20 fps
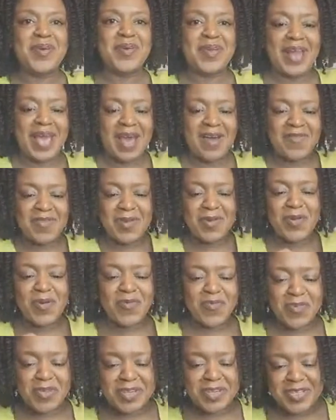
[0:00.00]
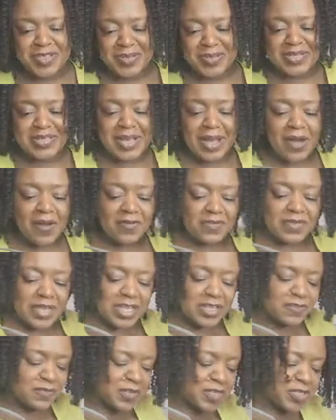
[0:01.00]
gonna have a lot of good use out of
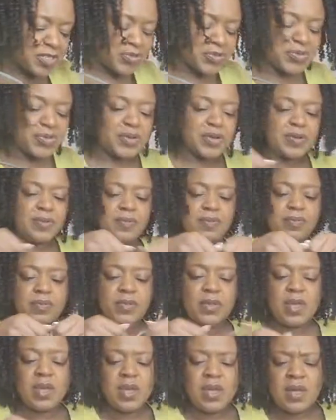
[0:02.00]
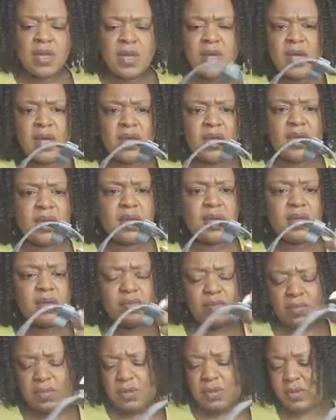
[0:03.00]
this for sure.
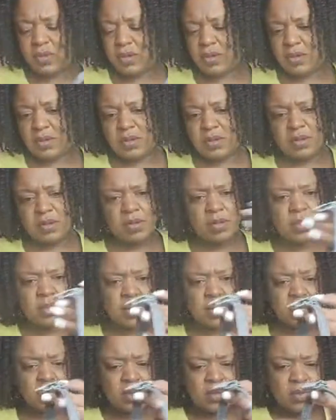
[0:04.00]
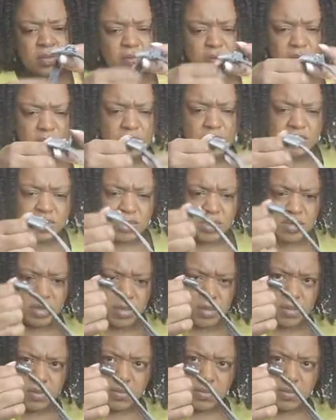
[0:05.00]
Um also,